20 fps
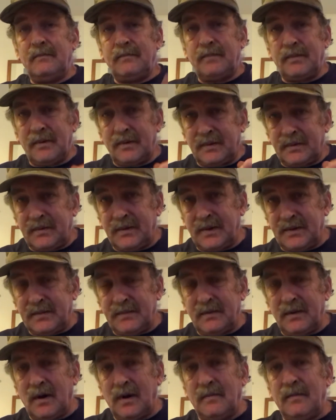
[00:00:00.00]
for Teresa
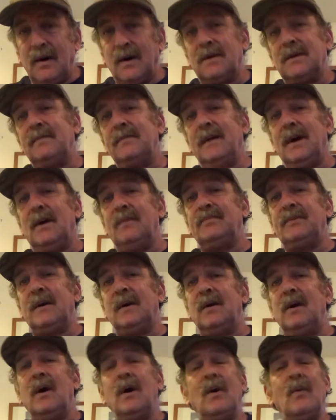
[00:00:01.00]
Marie Halbach to be out
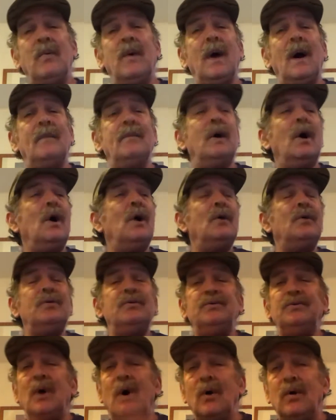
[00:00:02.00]
there. We have
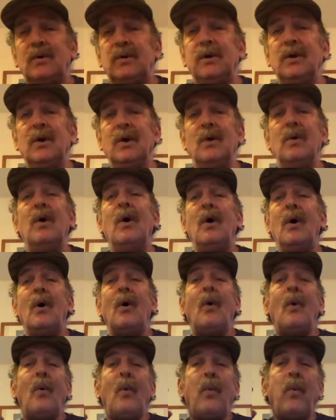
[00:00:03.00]
no clue
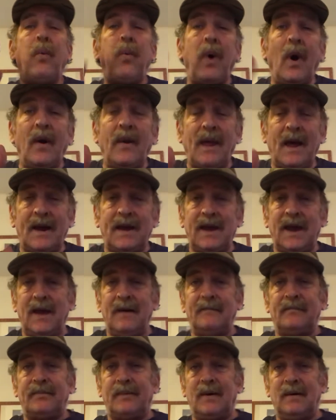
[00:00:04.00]
where that
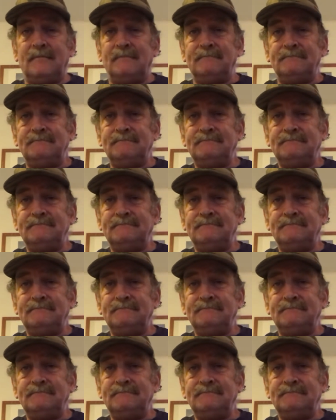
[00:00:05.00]
came from.